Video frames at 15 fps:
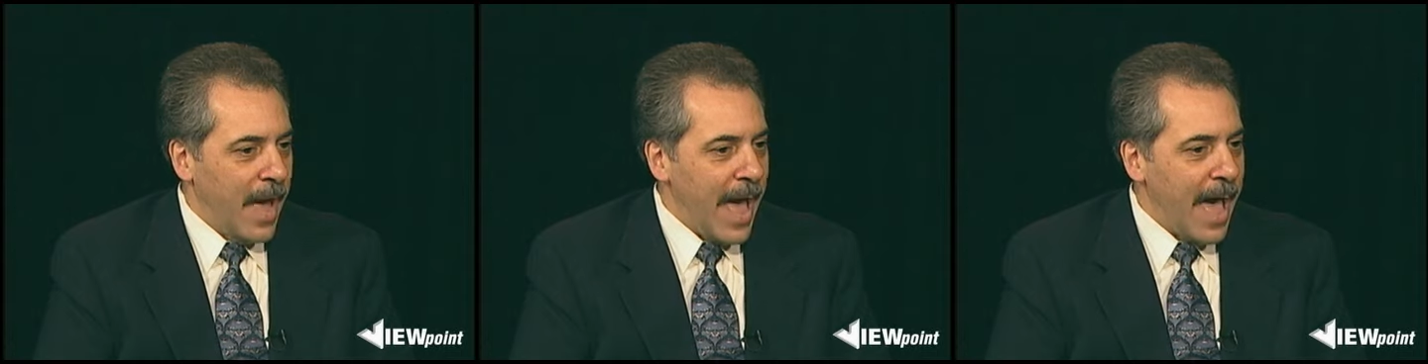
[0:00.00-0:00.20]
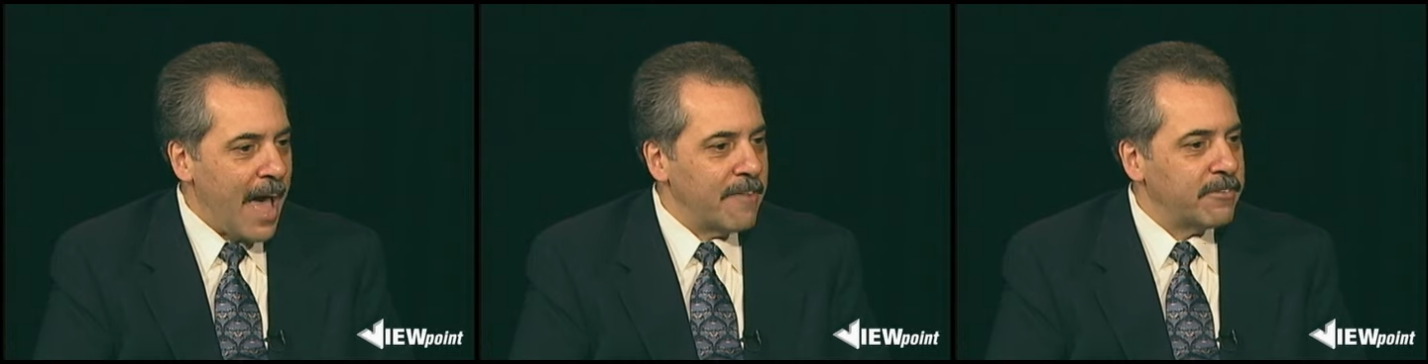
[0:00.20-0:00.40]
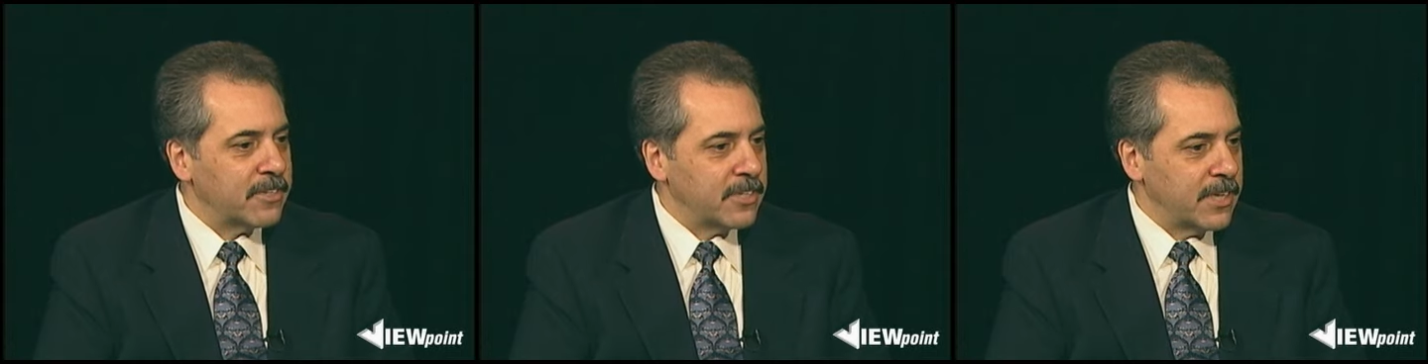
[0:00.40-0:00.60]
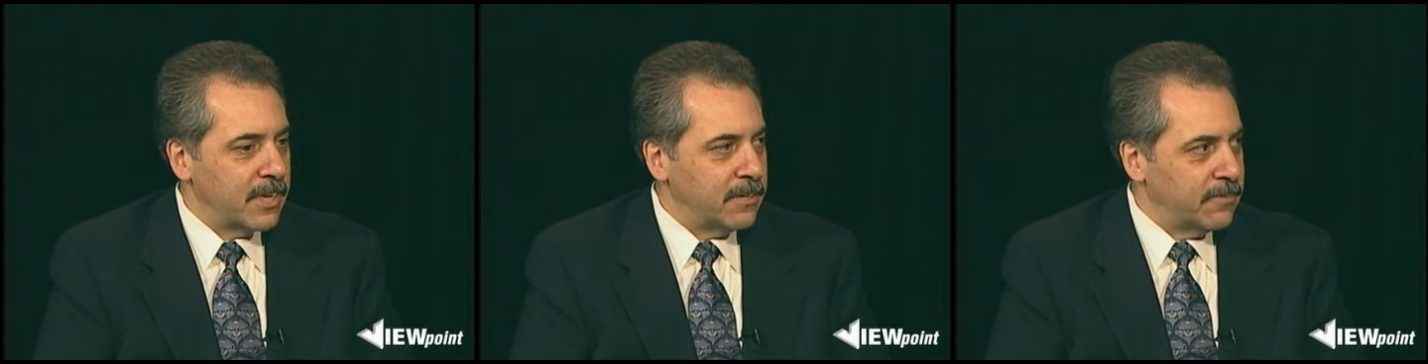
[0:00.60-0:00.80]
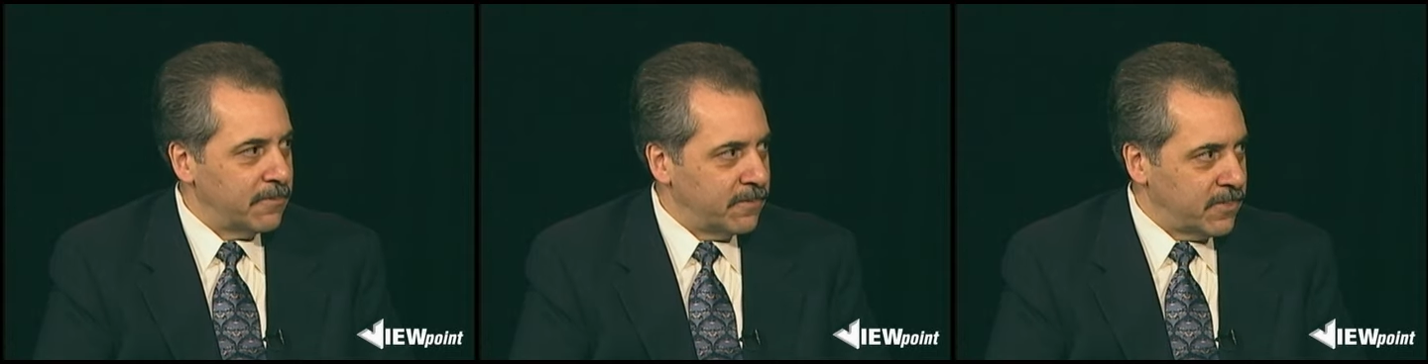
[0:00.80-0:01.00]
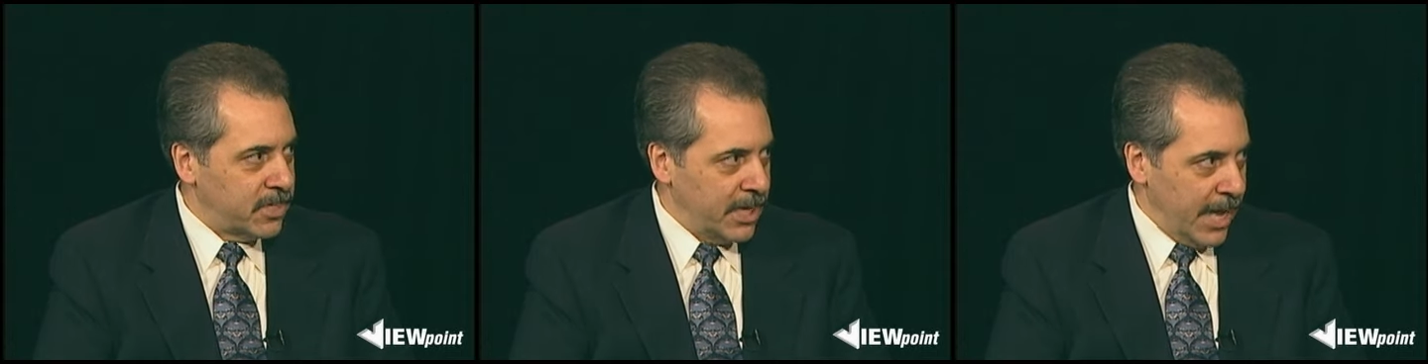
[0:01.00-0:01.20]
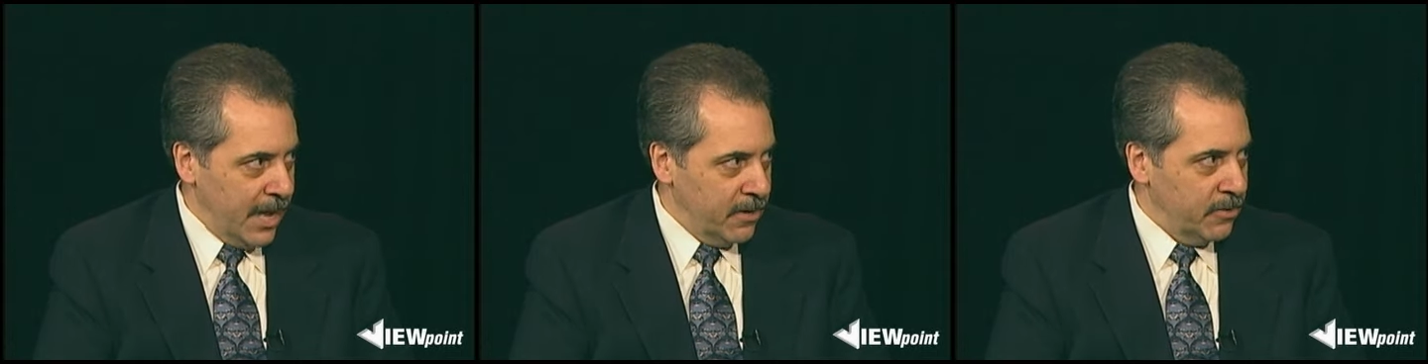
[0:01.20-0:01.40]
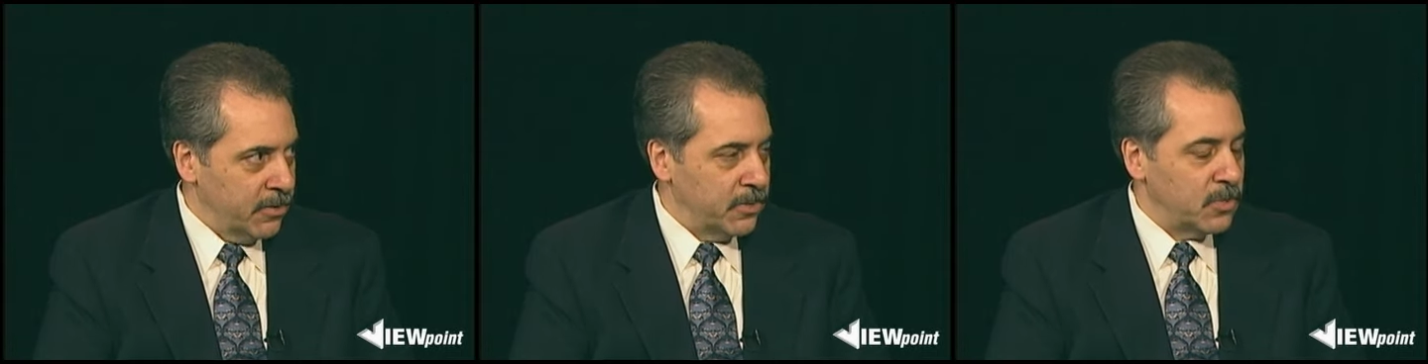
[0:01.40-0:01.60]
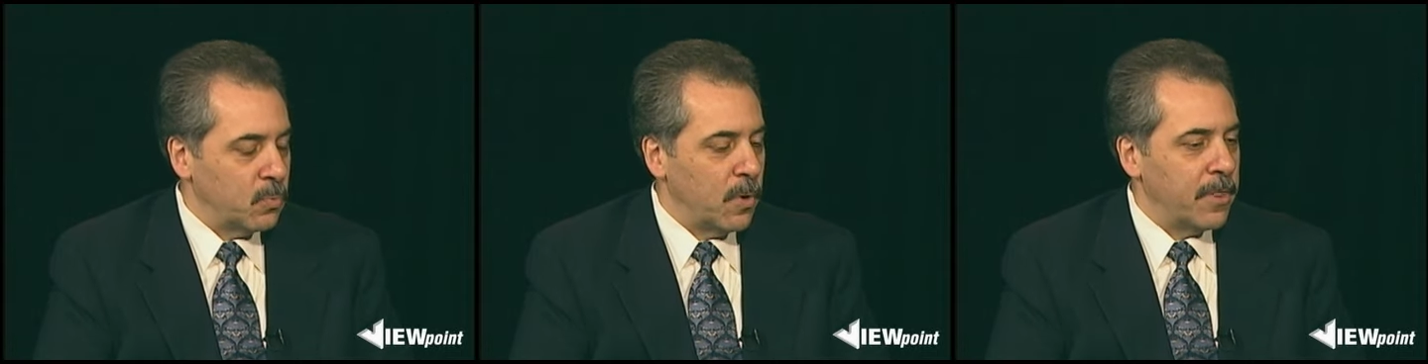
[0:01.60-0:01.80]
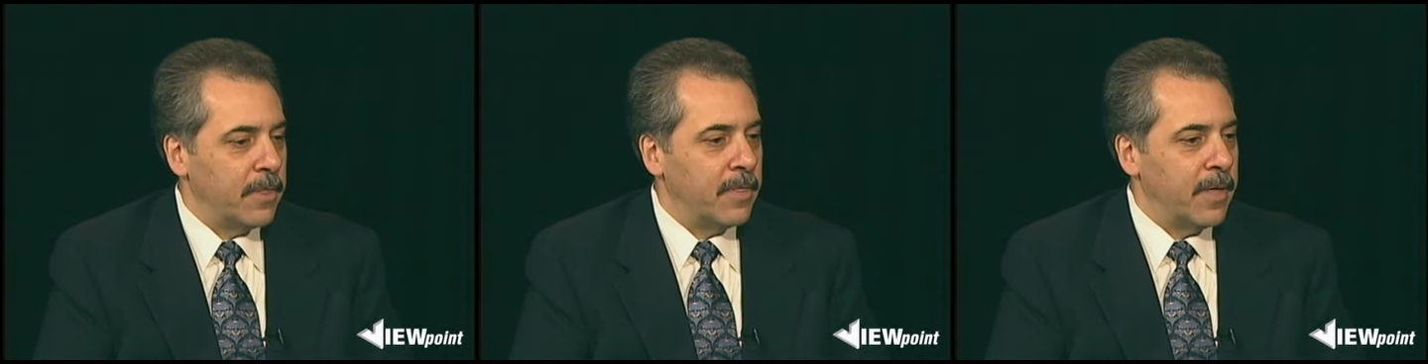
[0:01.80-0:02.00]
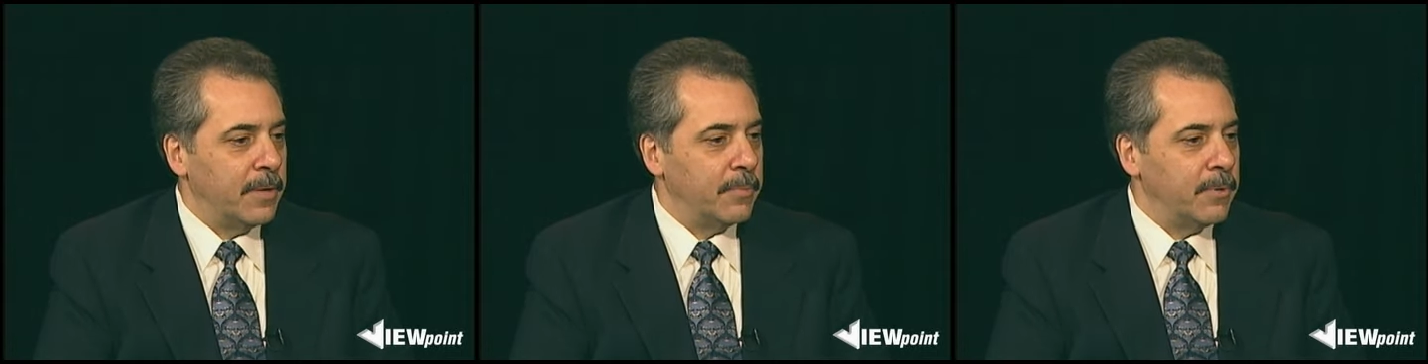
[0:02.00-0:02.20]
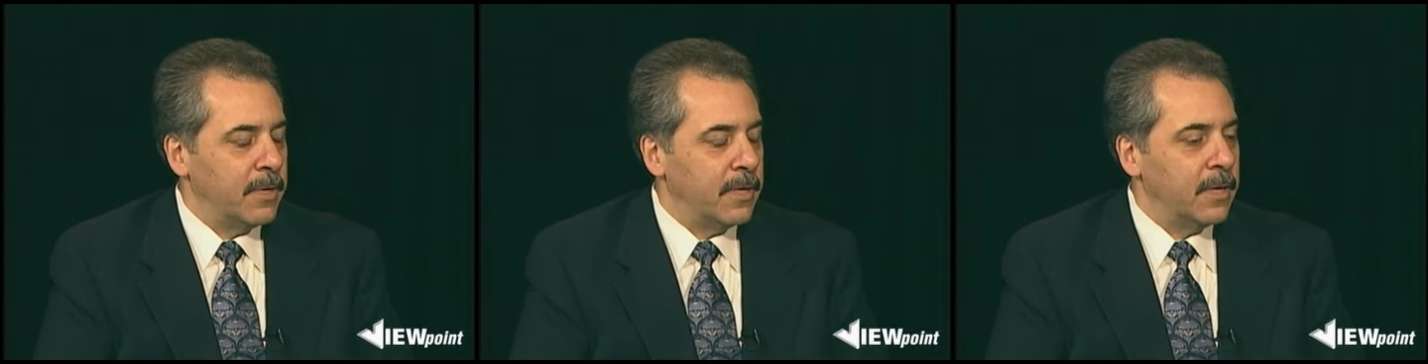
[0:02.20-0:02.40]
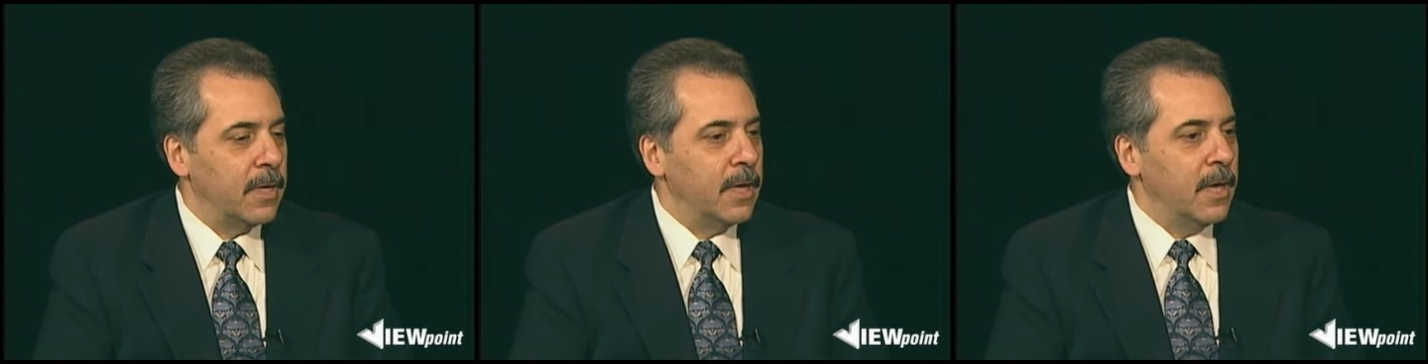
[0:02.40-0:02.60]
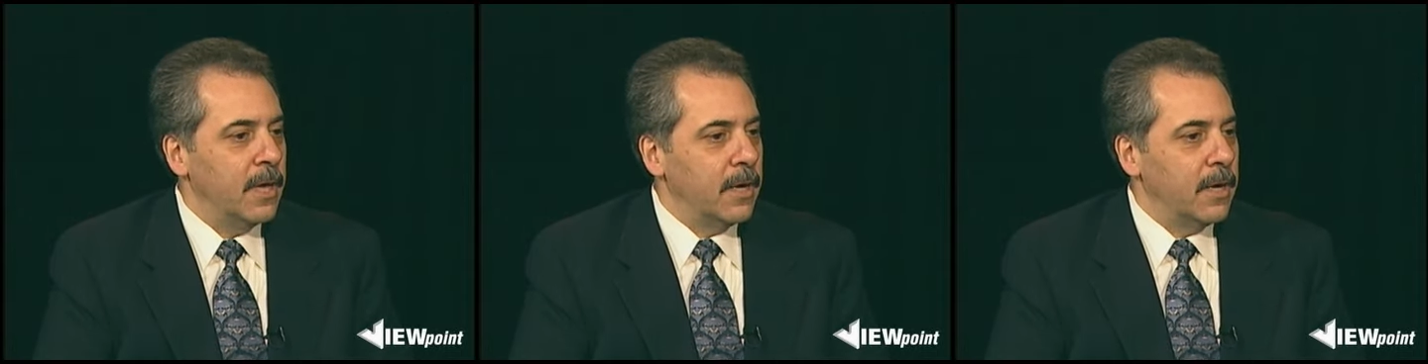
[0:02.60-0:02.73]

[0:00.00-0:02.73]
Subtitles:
have a set of standards, whether they be